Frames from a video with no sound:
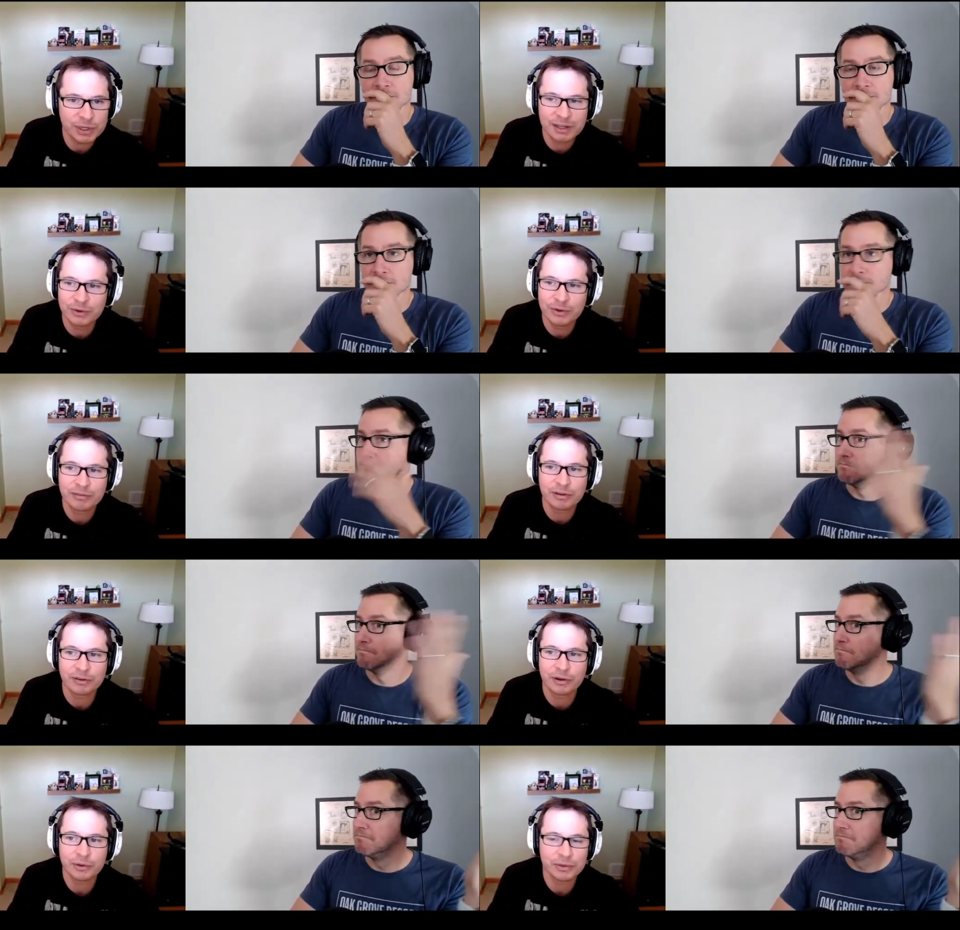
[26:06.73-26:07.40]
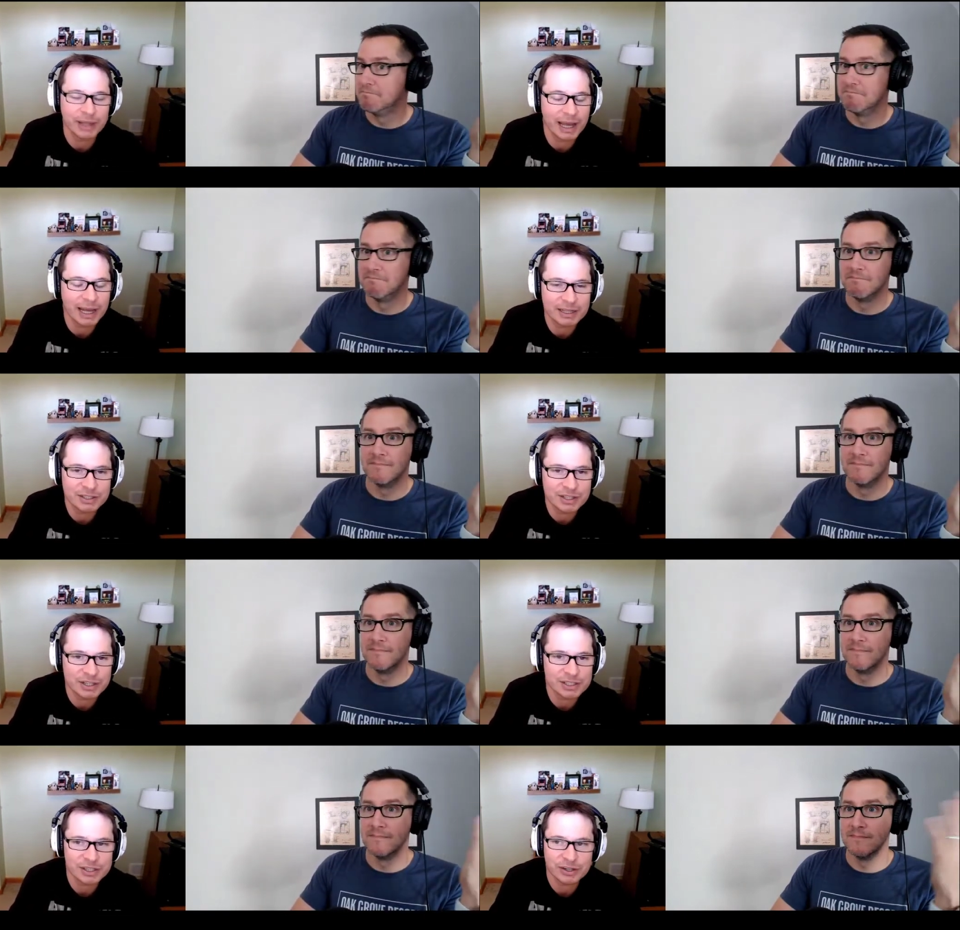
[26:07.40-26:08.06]
Speaker 1: Whoever wrote that is
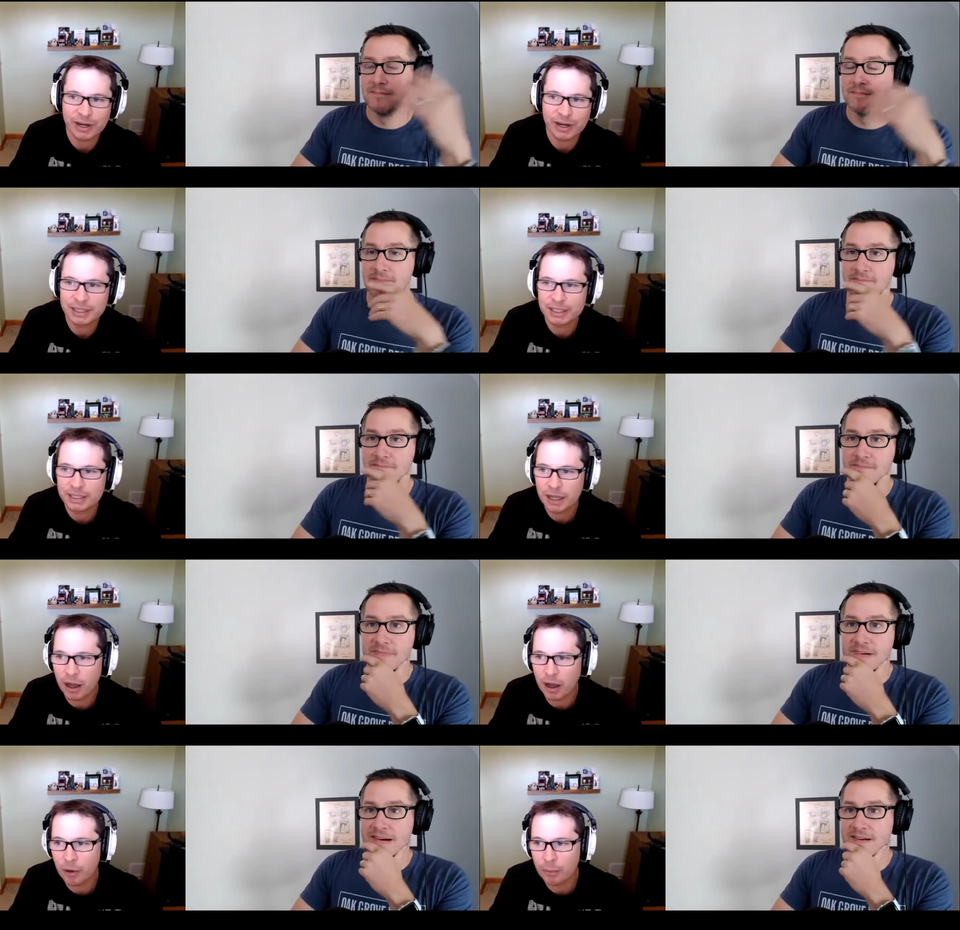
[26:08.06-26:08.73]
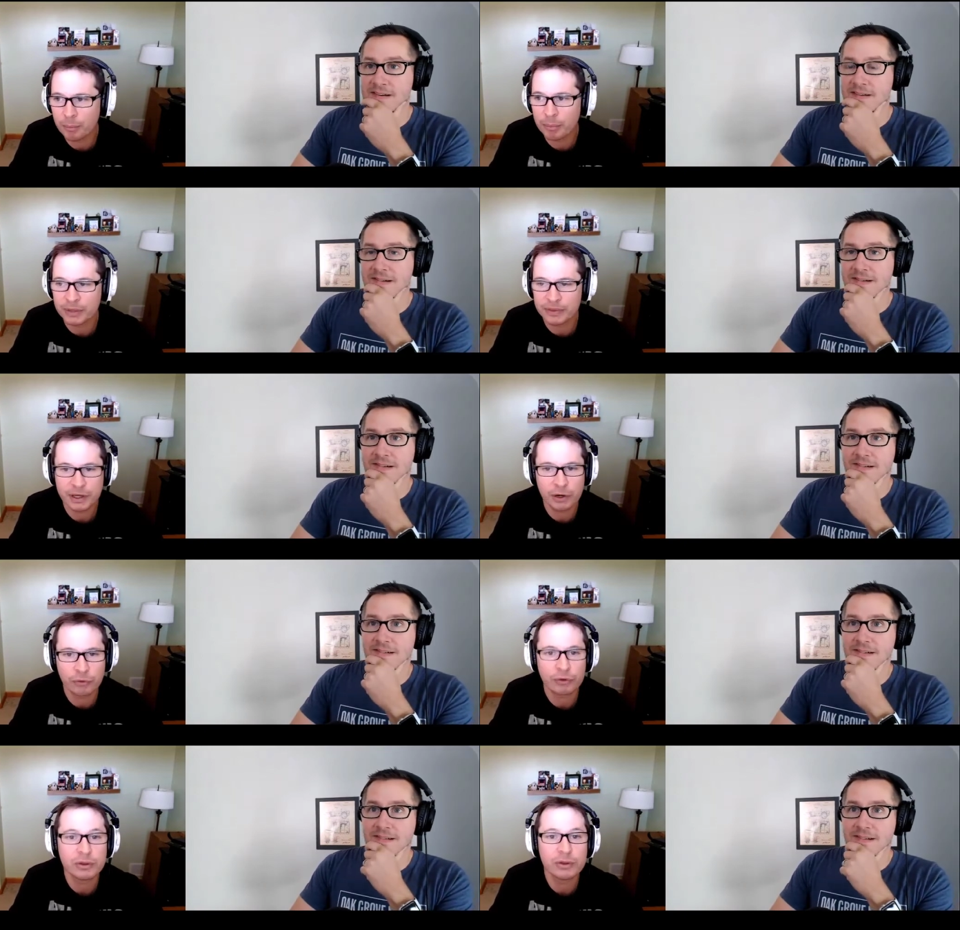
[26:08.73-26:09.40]
just great. Um, but they
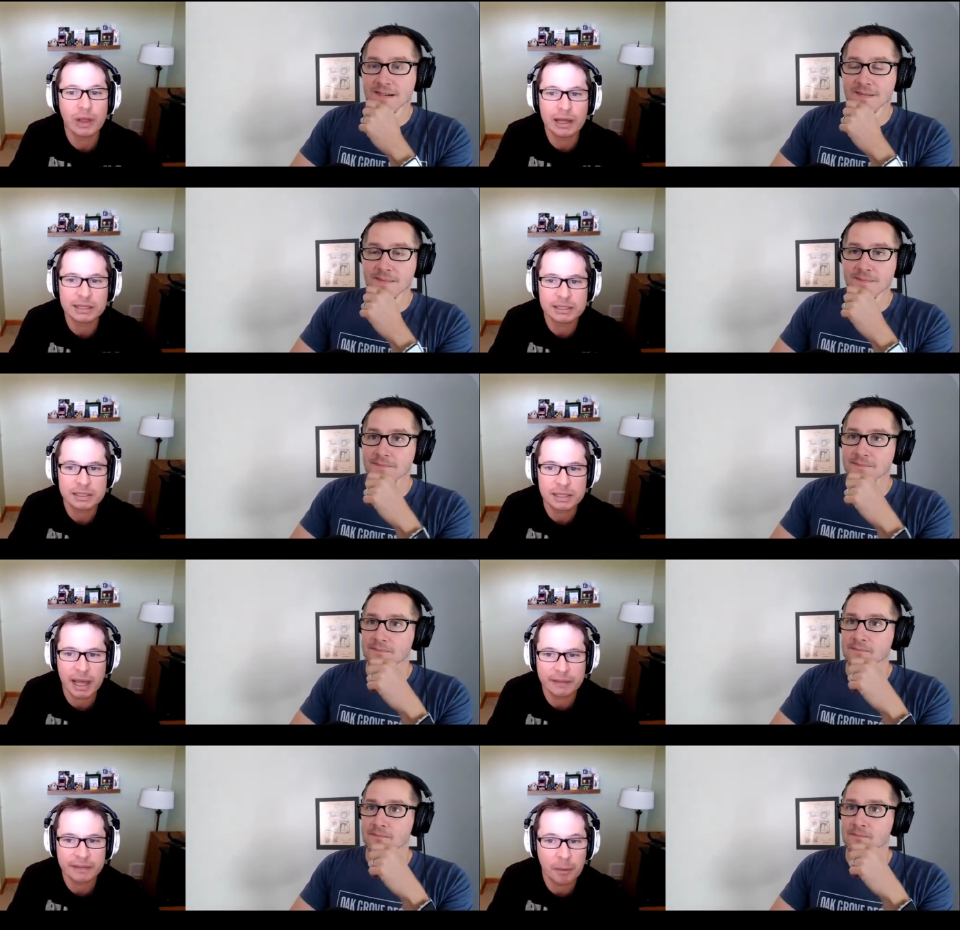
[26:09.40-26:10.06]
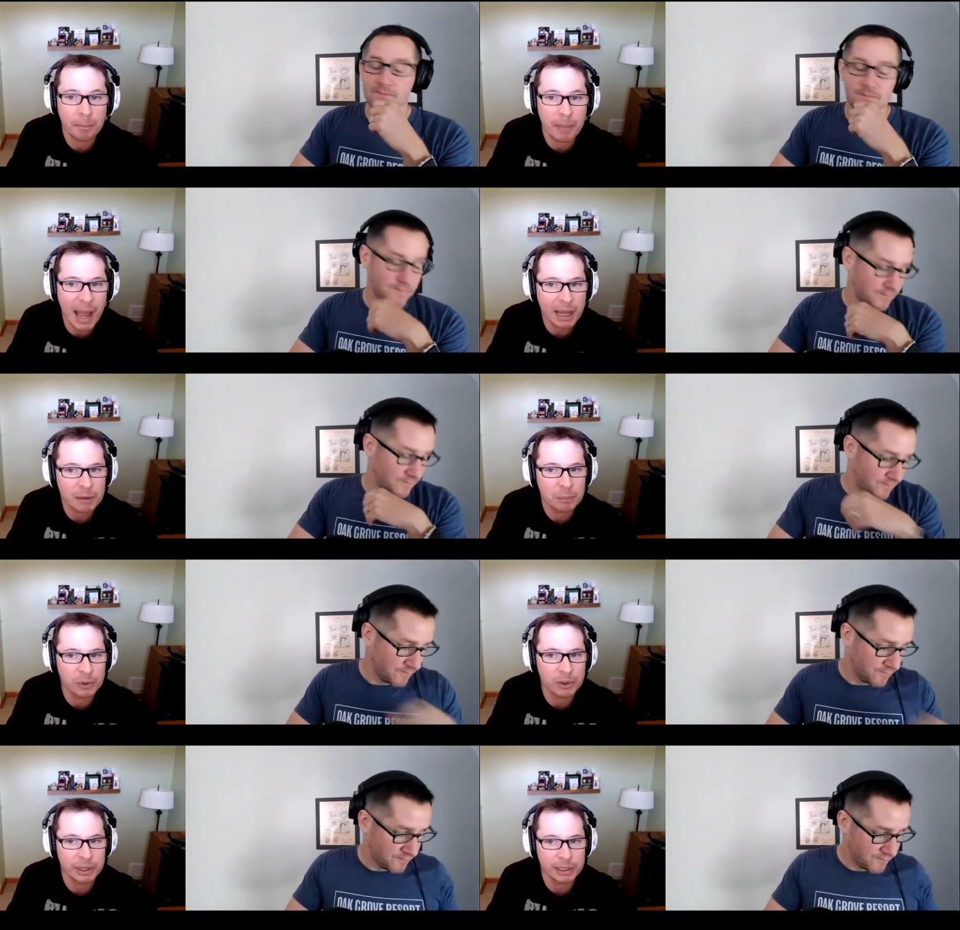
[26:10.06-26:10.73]
don't realize that the back
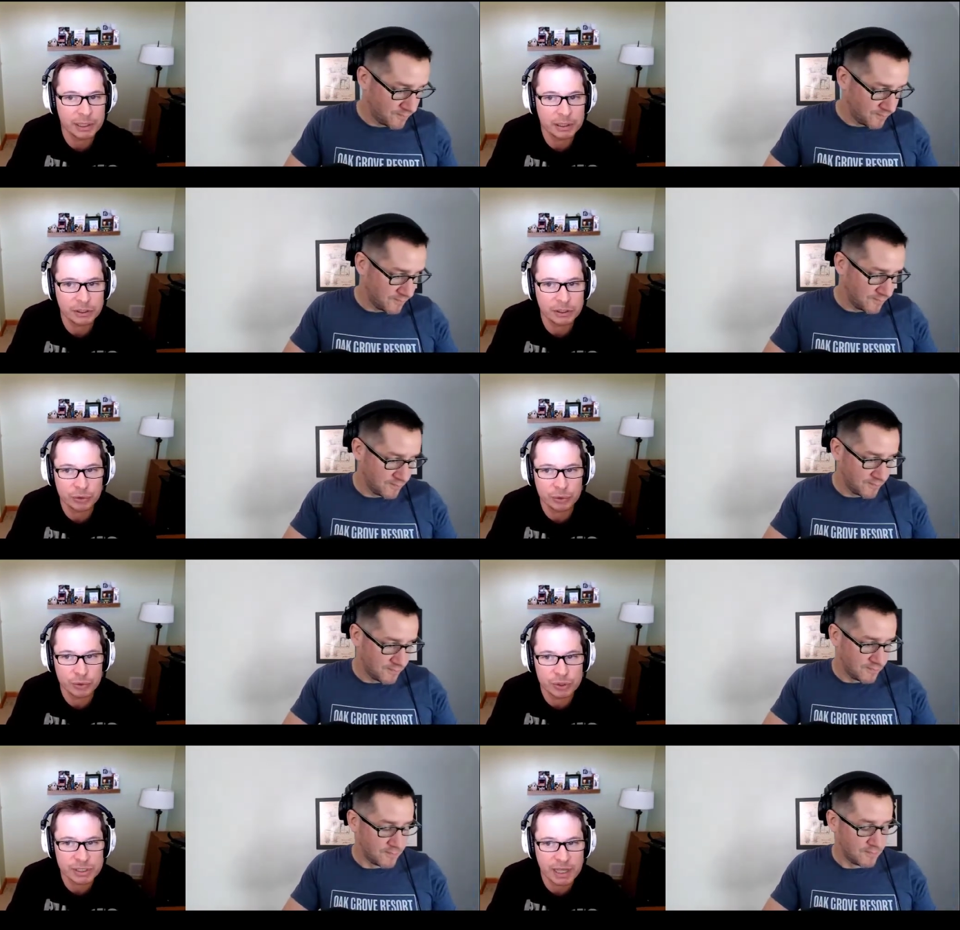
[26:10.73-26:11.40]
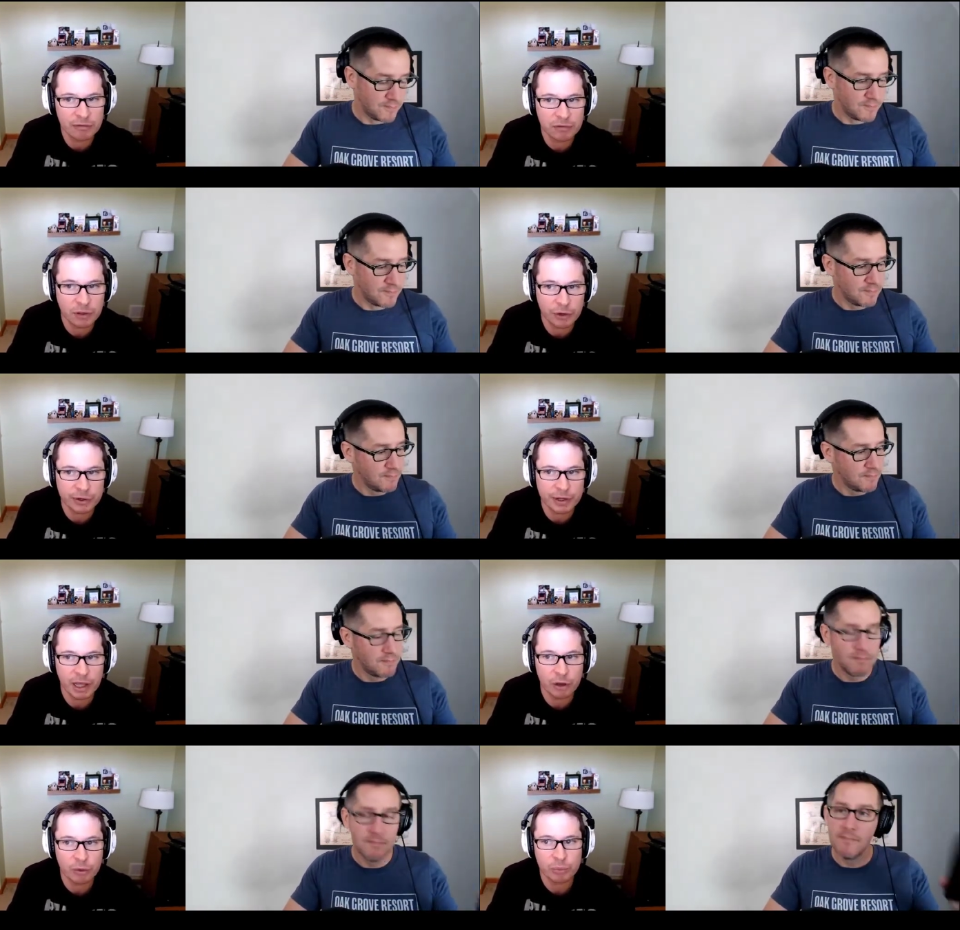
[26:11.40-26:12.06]
plate used Kevlar to
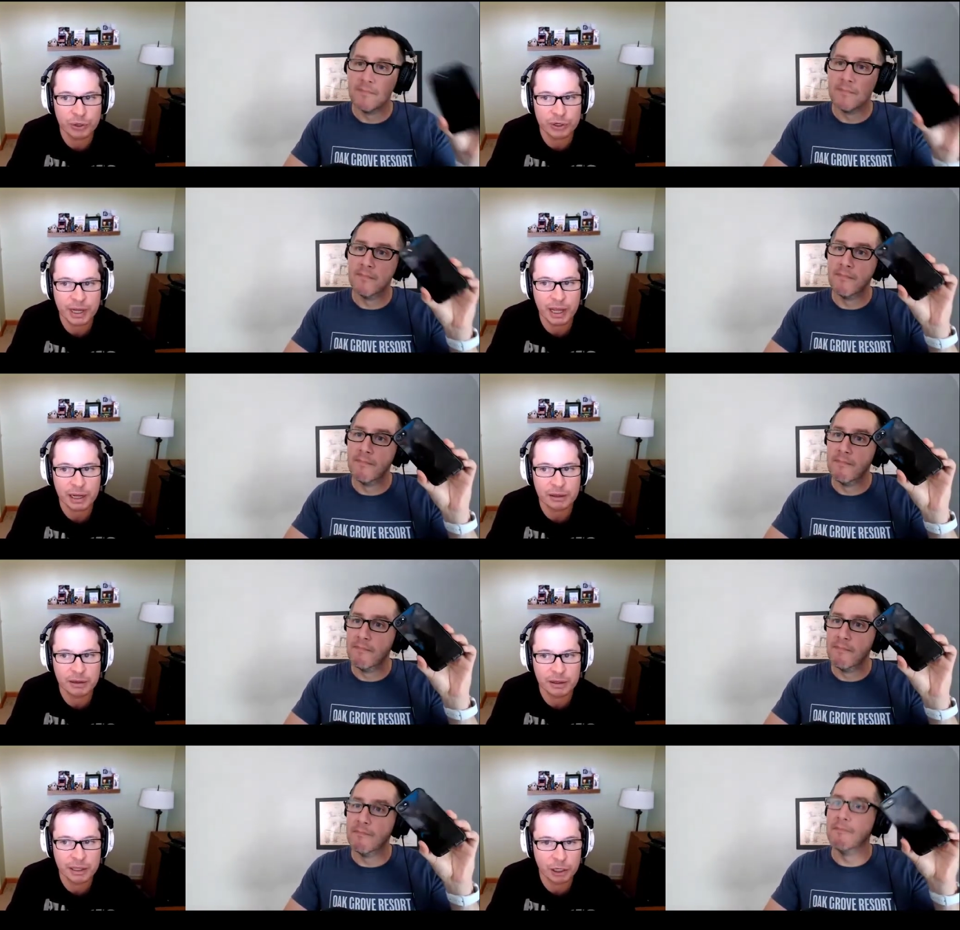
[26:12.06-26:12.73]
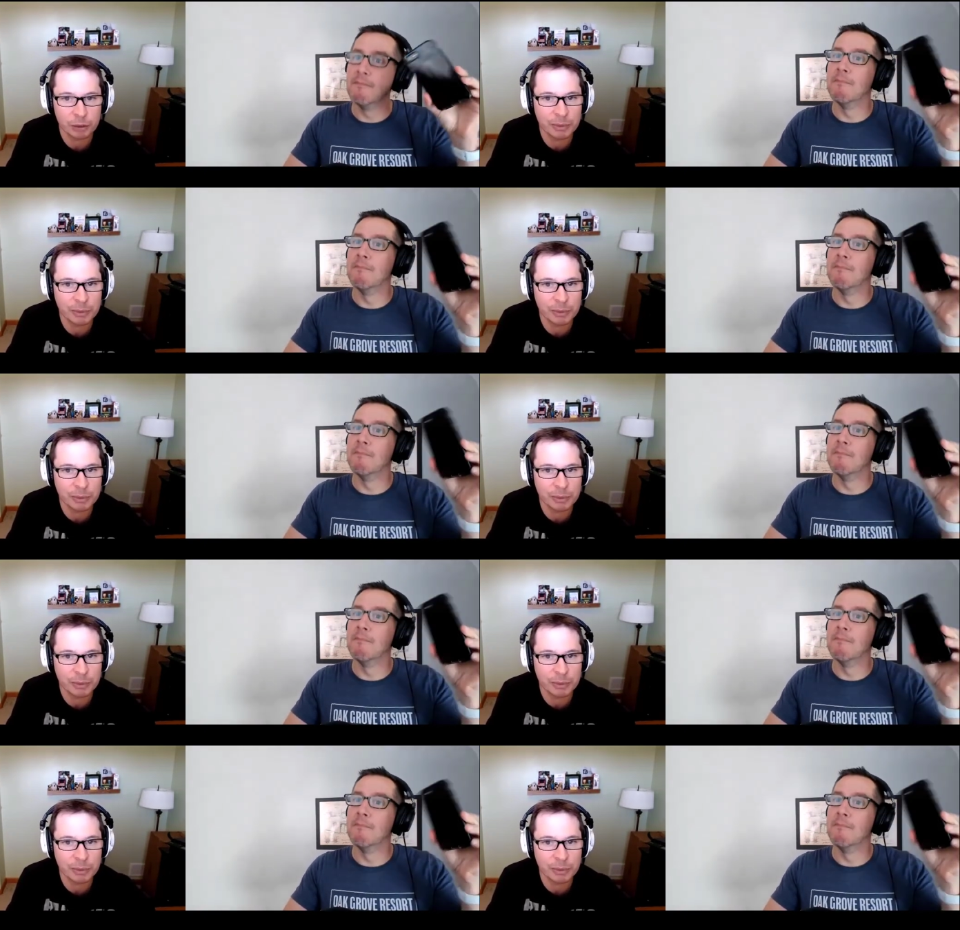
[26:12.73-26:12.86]
help protect the inner hmm.